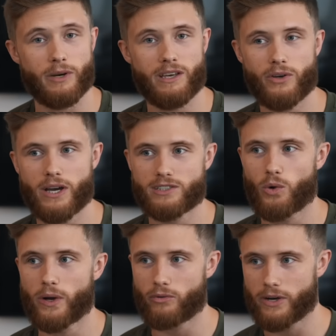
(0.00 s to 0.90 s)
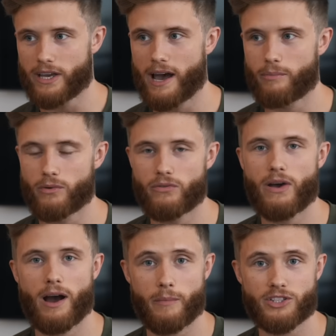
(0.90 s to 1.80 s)
I'm gonna give you guys a quick recap of
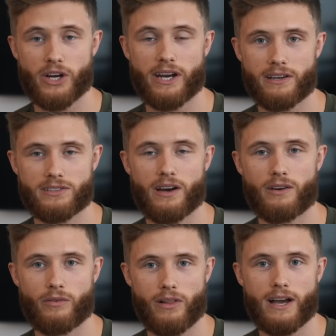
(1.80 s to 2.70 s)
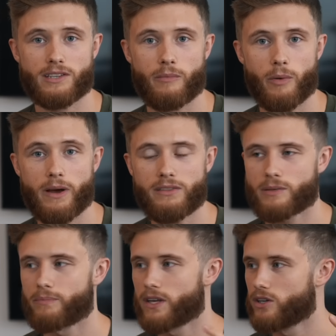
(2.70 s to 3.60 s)
how my training has gone over the last couple
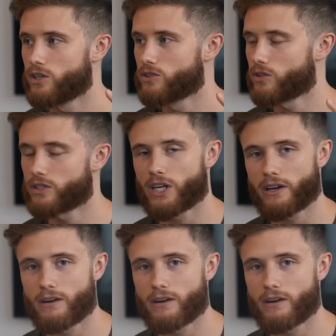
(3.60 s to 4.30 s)
months. So let's check it